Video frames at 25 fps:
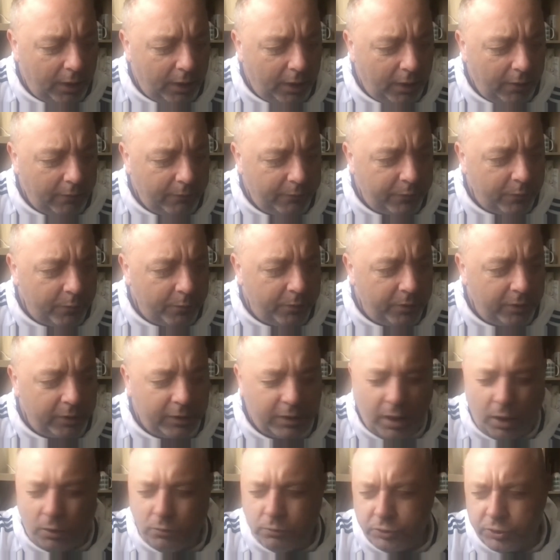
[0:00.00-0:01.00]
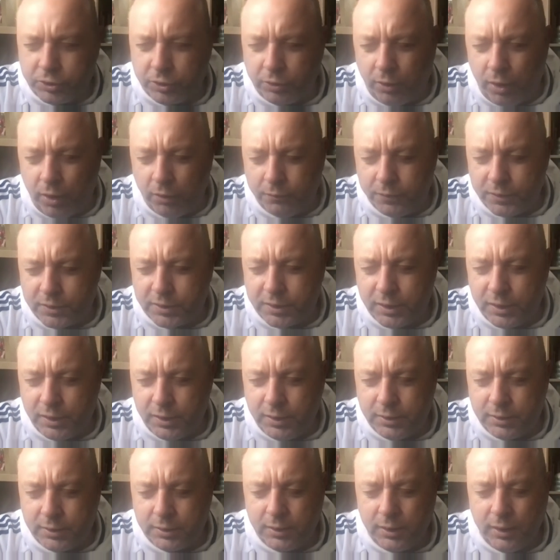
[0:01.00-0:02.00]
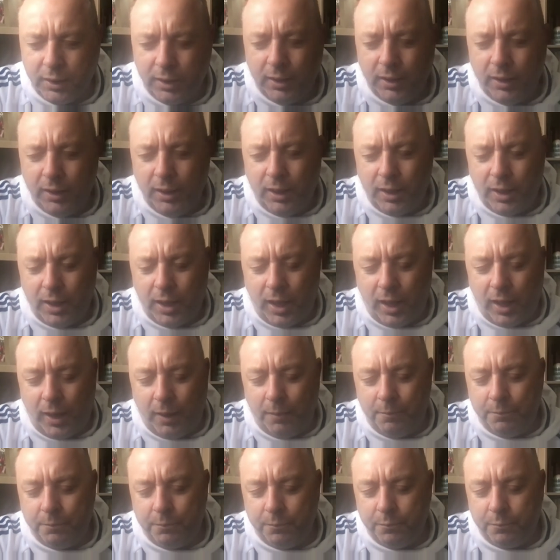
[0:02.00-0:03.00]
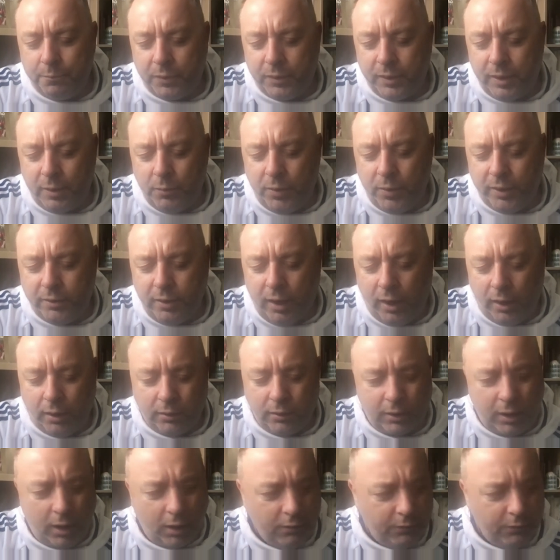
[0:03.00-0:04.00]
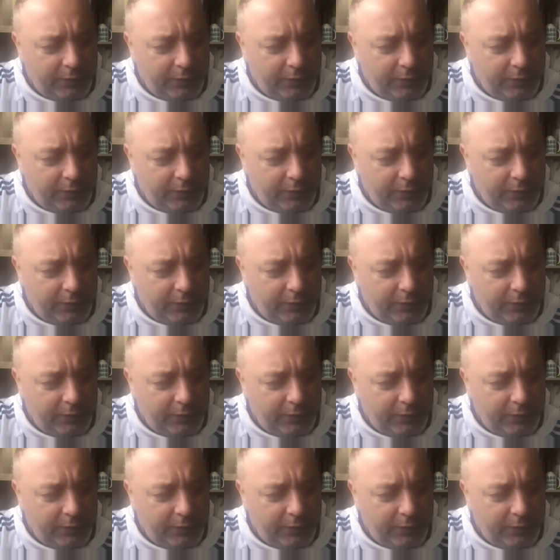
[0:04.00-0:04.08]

football and culture overseas. But then when COVID